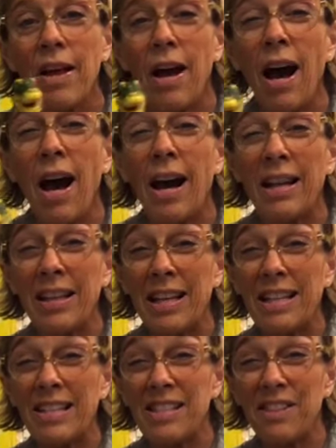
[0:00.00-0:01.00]
I think
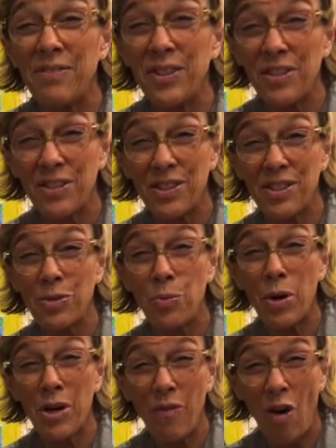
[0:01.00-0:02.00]
is the fiercest one
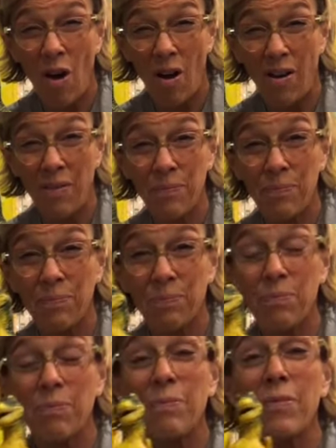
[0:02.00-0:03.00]
of all.
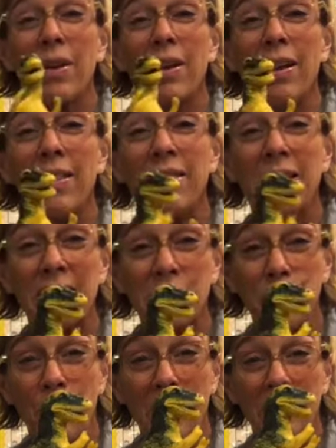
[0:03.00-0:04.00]
This
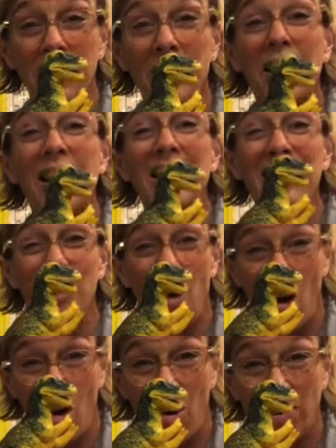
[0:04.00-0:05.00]
one is
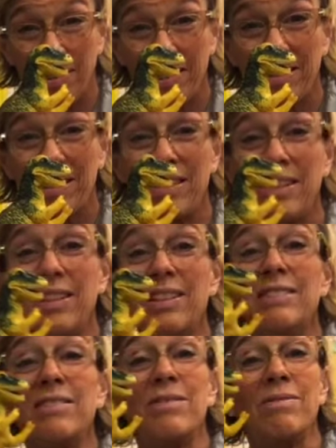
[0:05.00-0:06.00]
called,
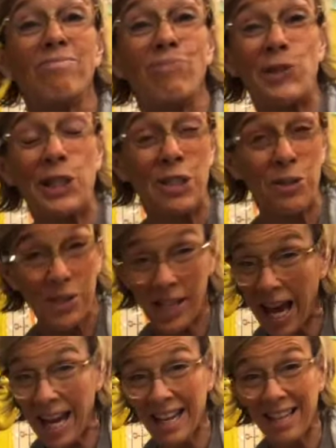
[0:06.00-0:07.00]
you
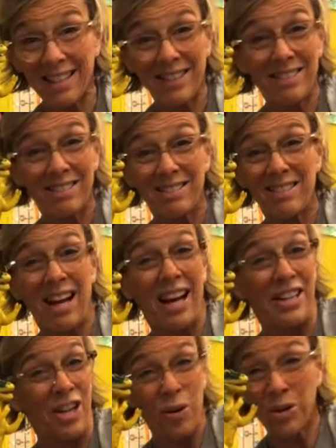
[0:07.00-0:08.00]
say it, I
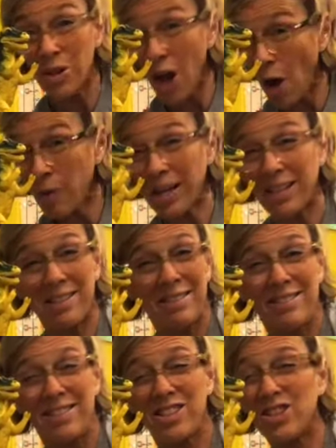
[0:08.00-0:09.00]
know you know it,
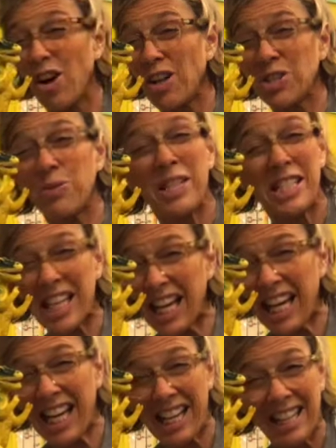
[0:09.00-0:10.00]
starts with a
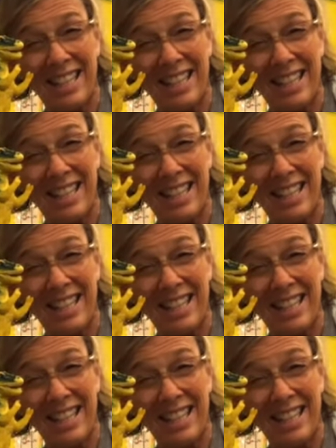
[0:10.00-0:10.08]
T.